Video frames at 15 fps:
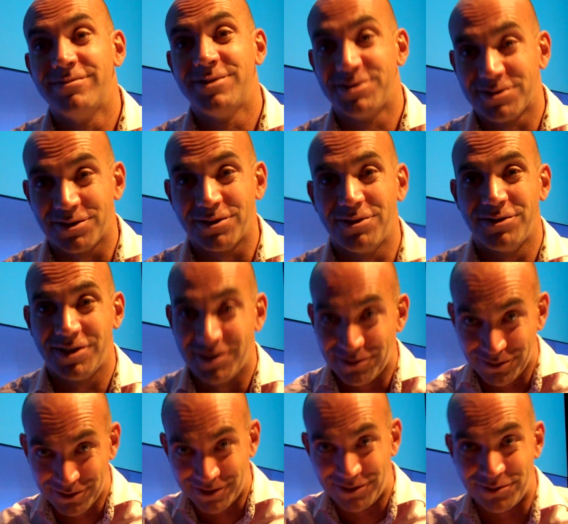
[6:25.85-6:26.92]
So you
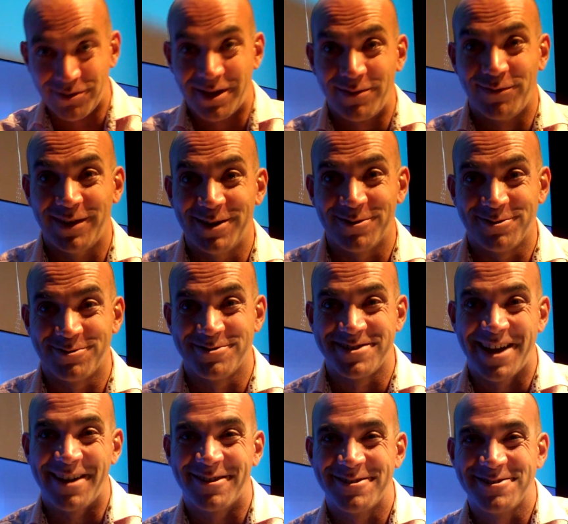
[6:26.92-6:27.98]
need to add video to
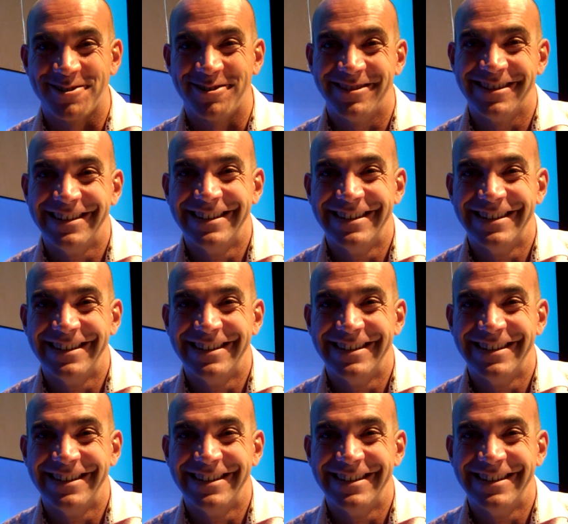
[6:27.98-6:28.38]
Chatter, John.